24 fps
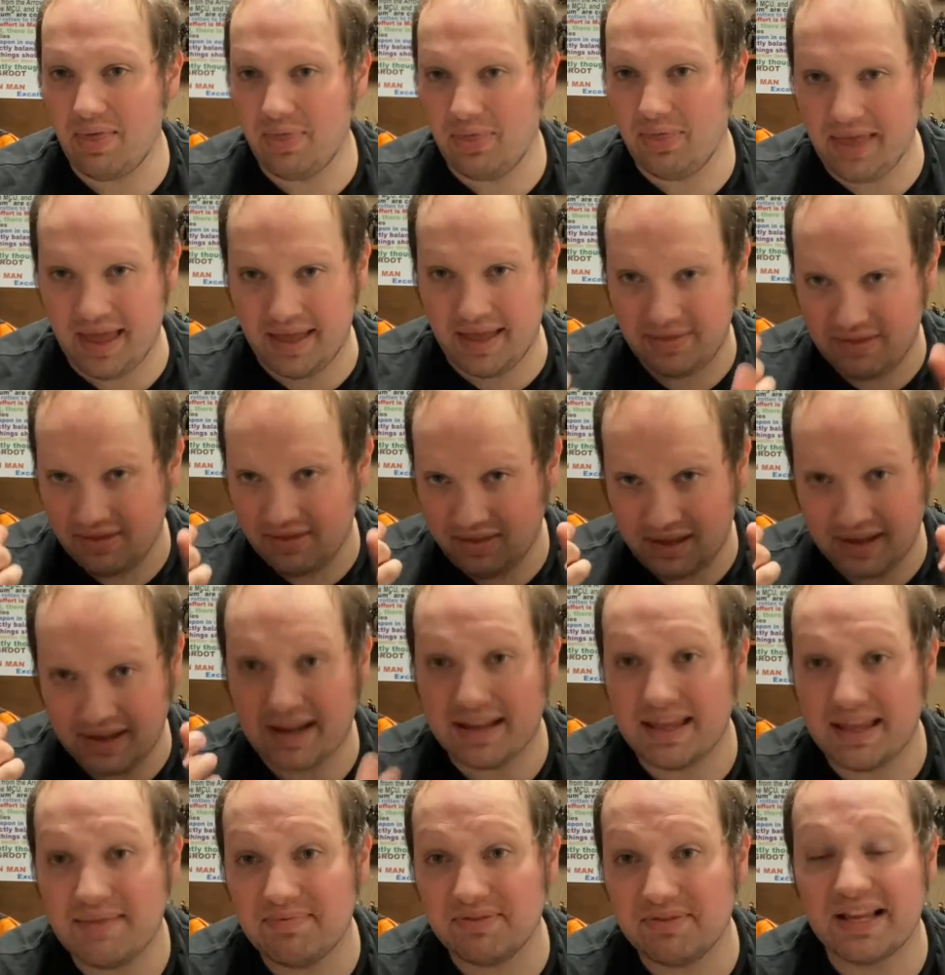And like I
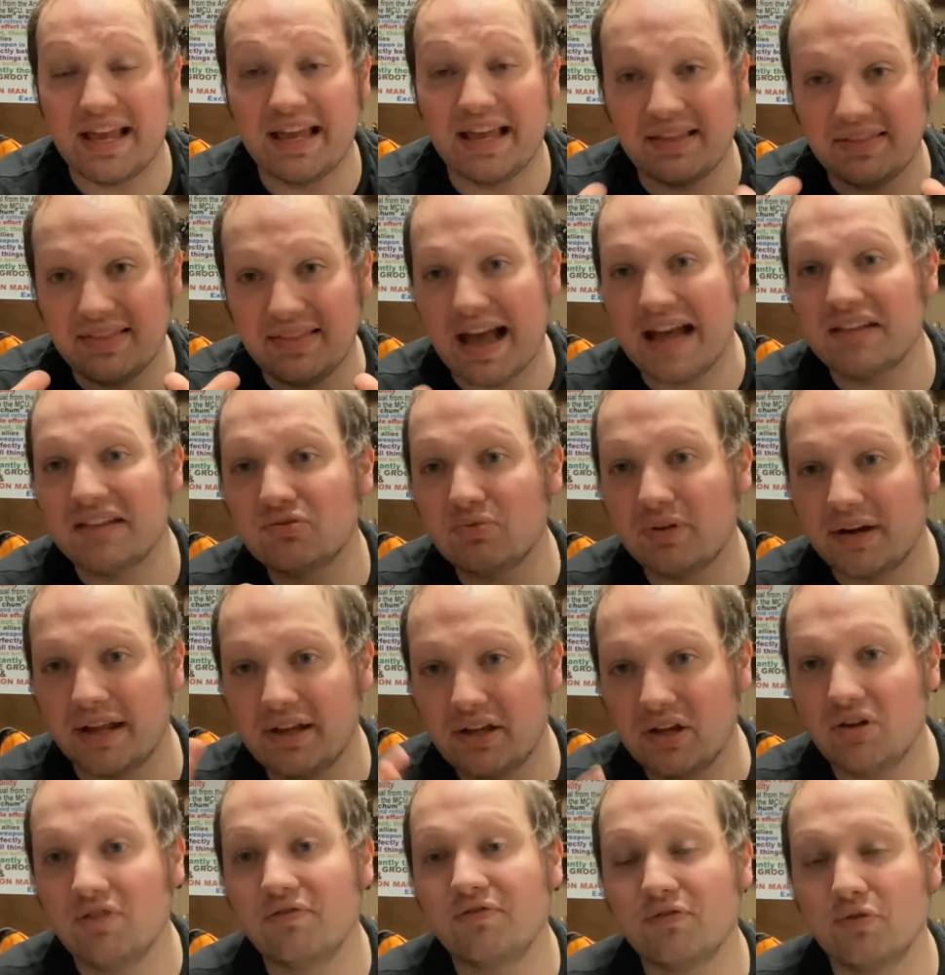keep saying, that's what I
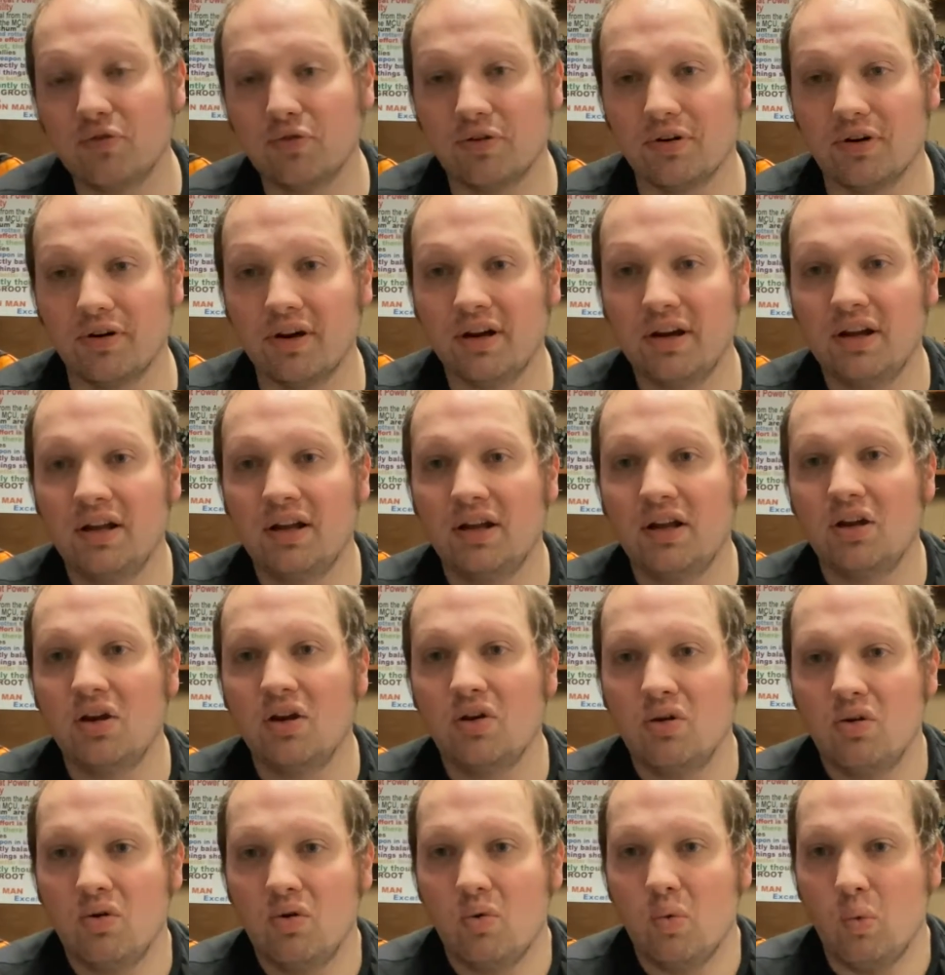go for
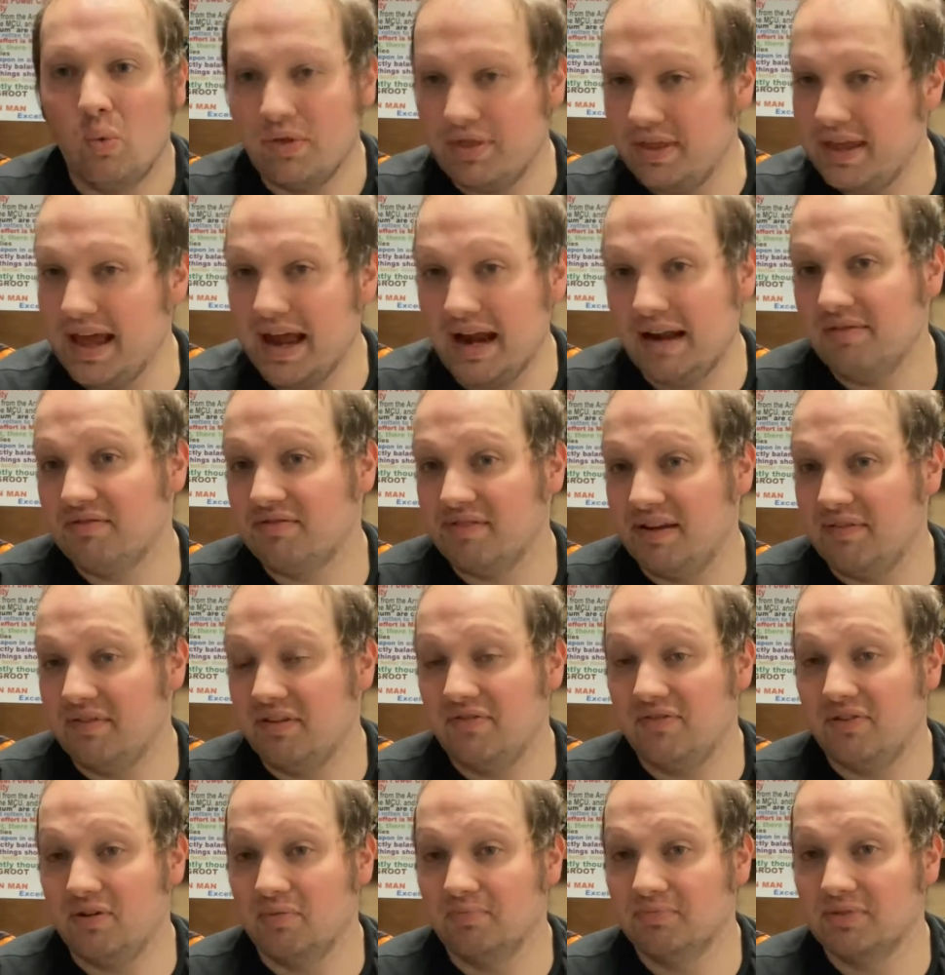with the Addams Family
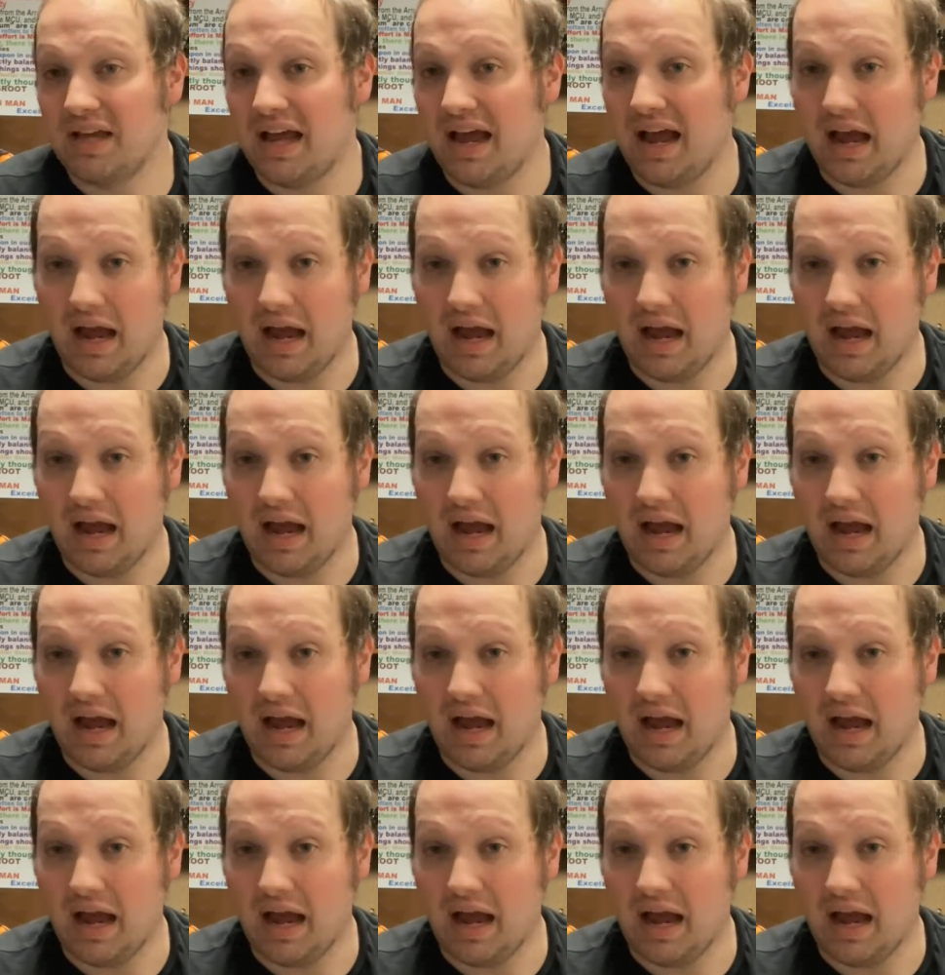films.